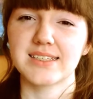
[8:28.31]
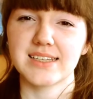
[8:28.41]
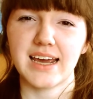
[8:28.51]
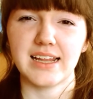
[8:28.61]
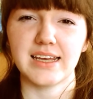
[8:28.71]

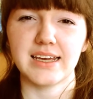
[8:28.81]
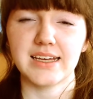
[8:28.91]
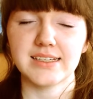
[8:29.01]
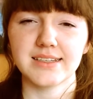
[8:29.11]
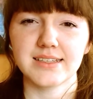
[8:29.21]
scaling
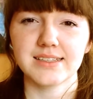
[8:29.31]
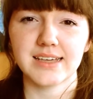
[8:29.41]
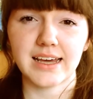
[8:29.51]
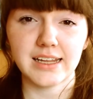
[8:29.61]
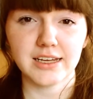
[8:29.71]
is
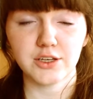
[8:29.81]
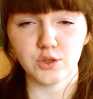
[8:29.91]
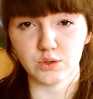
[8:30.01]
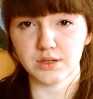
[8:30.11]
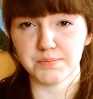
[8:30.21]
scaling
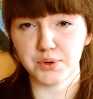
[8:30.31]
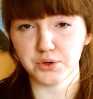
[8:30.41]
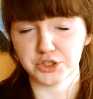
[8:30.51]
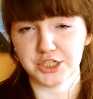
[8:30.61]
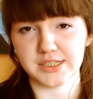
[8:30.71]
your
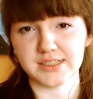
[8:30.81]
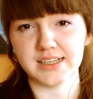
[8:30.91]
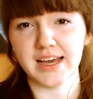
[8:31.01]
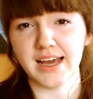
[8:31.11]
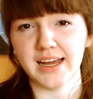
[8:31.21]
portions.
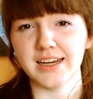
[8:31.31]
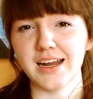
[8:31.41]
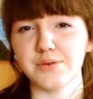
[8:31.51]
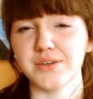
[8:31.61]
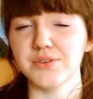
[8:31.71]

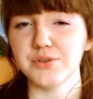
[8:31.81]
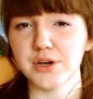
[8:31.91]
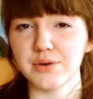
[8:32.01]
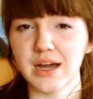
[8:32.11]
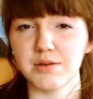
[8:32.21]
Now, if you
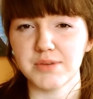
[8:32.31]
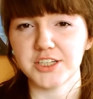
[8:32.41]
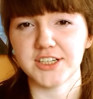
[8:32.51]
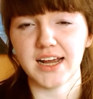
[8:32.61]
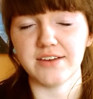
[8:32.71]
know how
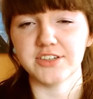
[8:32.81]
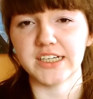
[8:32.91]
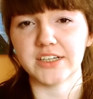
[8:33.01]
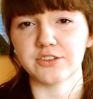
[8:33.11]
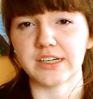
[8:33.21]
much
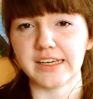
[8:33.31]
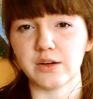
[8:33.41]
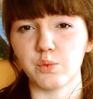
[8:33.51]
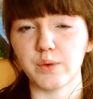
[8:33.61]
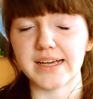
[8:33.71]
every
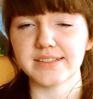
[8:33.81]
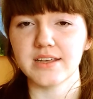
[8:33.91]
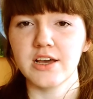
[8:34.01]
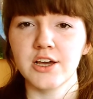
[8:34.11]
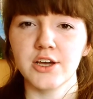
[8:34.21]
ingredient
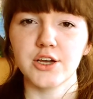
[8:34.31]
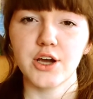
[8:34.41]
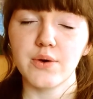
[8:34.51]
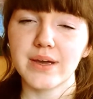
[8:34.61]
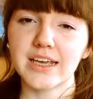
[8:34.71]
weighs
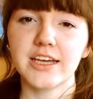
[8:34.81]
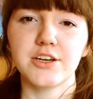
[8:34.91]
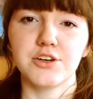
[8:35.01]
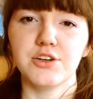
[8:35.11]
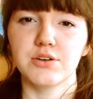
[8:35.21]
going
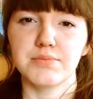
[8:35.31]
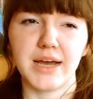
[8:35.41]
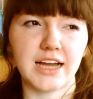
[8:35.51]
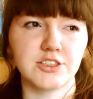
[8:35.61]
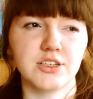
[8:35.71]
into your
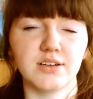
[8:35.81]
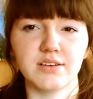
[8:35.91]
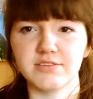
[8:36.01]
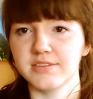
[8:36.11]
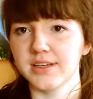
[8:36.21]
batch
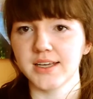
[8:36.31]
of